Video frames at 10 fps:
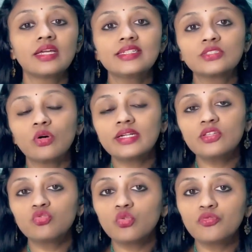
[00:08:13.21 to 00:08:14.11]
he is
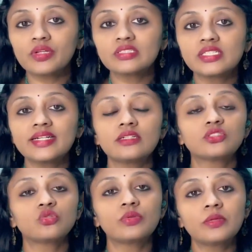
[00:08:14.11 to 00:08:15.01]
already so frustrated,
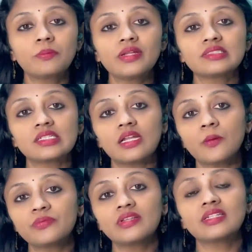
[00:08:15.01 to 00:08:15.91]
so depressed and
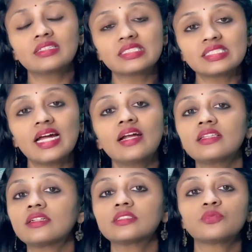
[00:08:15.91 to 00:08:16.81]
upset and sad
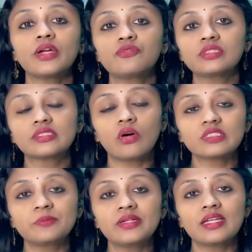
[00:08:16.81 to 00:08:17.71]
that his wife is
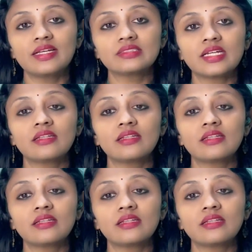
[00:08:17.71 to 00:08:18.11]
hospitalized,